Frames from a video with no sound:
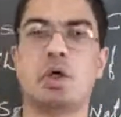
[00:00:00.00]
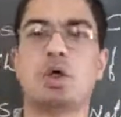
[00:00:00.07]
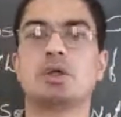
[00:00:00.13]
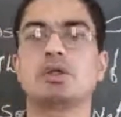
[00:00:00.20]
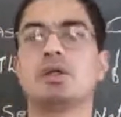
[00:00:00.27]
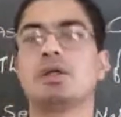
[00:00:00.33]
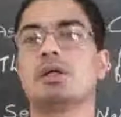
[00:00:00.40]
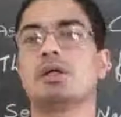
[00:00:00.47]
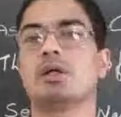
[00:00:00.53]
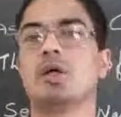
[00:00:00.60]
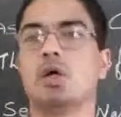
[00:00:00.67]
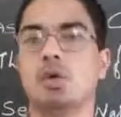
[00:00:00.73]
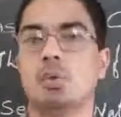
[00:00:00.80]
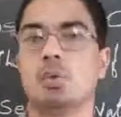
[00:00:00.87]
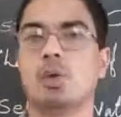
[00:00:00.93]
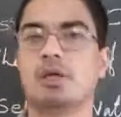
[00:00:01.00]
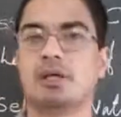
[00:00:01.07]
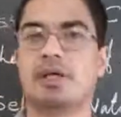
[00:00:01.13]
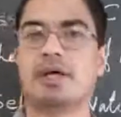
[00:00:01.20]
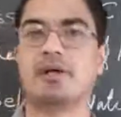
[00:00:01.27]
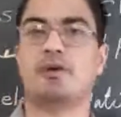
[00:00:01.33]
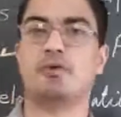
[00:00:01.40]
All the
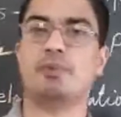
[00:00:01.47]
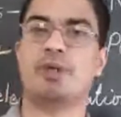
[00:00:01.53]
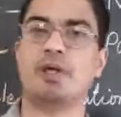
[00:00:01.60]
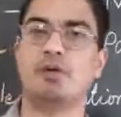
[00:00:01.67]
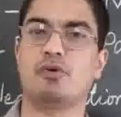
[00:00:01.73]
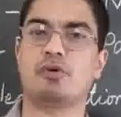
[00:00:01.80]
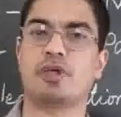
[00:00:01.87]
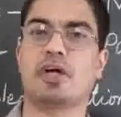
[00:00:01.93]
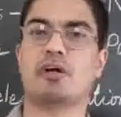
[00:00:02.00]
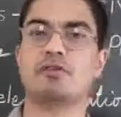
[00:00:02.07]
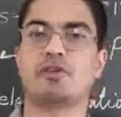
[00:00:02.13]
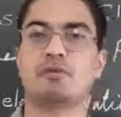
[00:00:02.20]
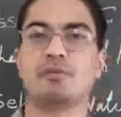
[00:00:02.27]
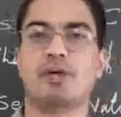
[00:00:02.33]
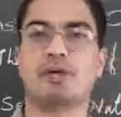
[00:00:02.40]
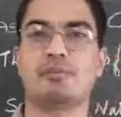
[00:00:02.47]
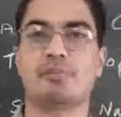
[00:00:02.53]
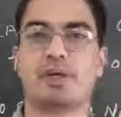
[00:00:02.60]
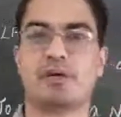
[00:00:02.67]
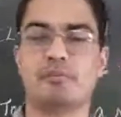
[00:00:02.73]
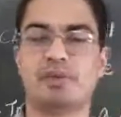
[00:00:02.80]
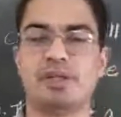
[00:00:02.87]
work cannot be looked after
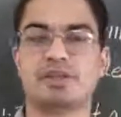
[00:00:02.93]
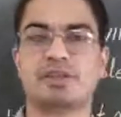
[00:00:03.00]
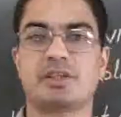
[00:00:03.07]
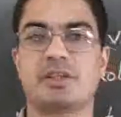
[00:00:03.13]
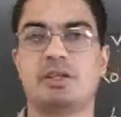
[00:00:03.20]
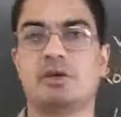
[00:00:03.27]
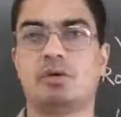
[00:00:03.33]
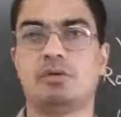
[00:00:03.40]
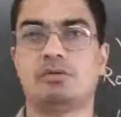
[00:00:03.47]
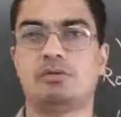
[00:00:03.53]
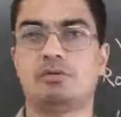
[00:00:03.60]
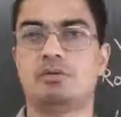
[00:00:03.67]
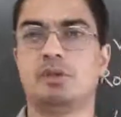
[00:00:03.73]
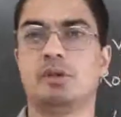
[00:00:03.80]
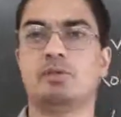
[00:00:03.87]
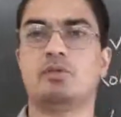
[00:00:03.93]
by Prime Minister alone.